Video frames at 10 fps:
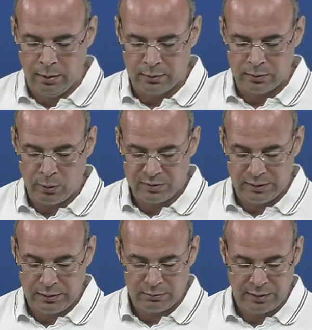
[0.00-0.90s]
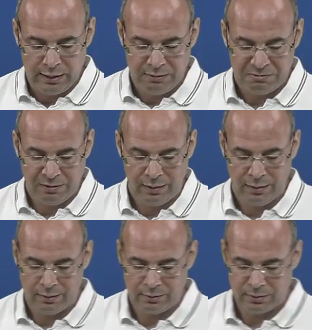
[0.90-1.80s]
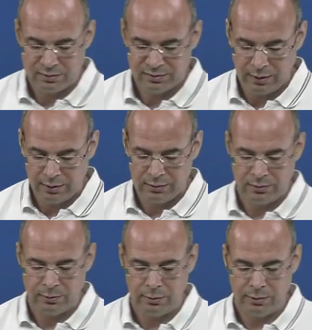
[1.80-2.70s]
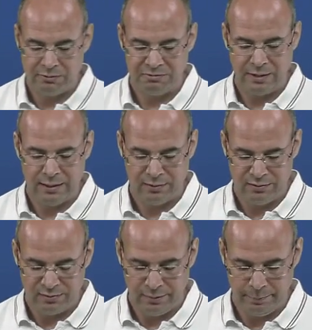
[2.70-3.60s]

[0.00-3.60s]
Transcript: causing grave concern to all your friends.